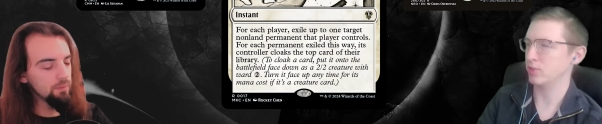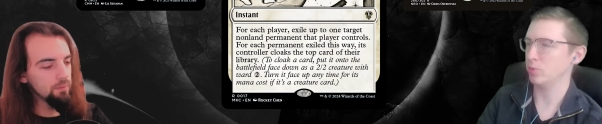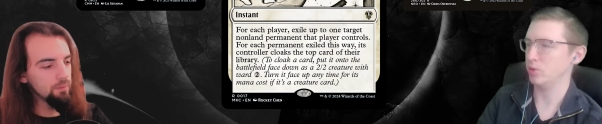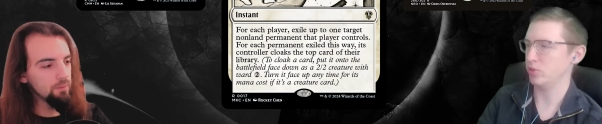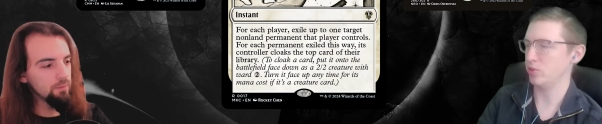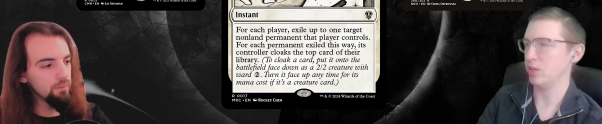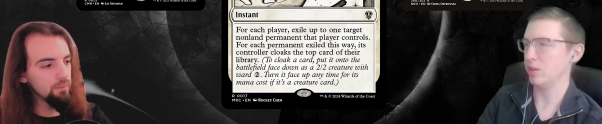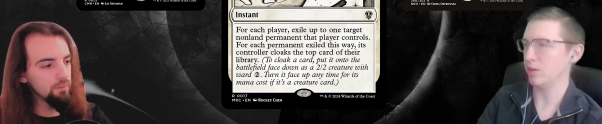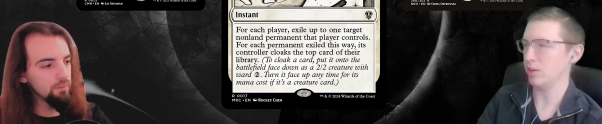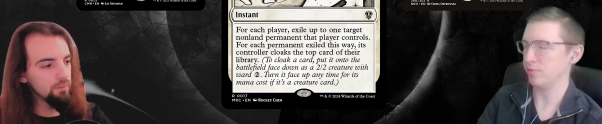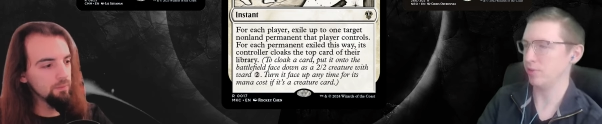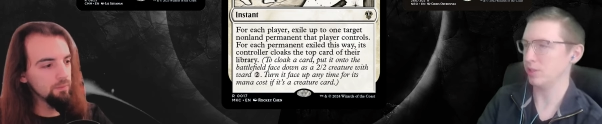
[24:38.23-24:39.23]
Speaker 1: what you could hit
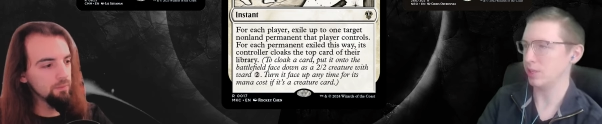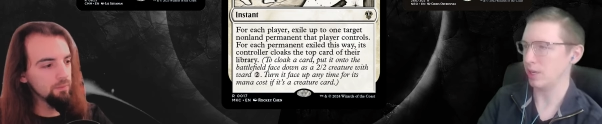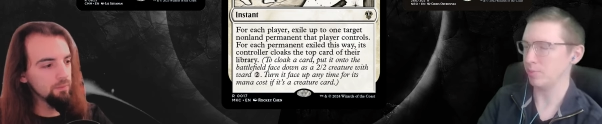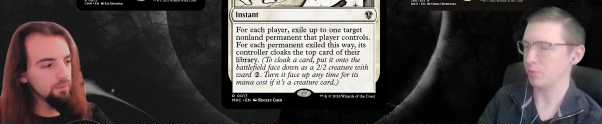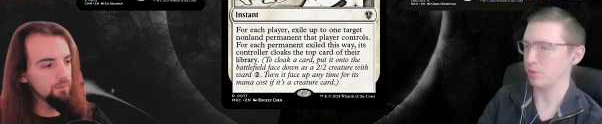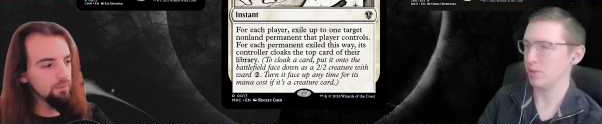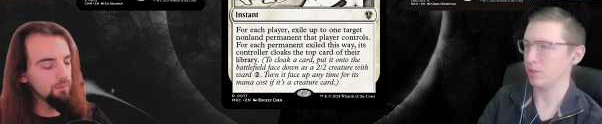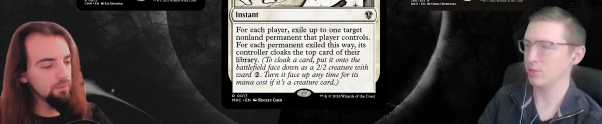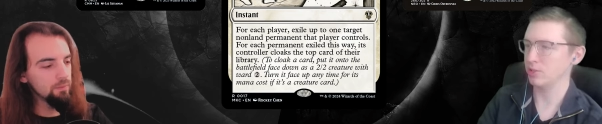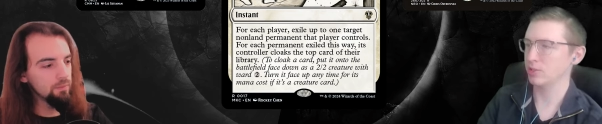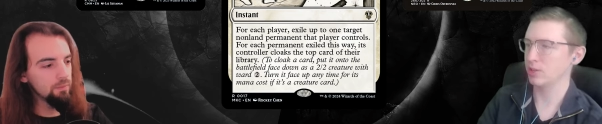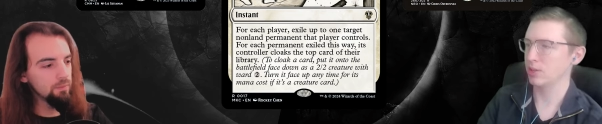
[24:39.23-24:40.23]
off the top with this.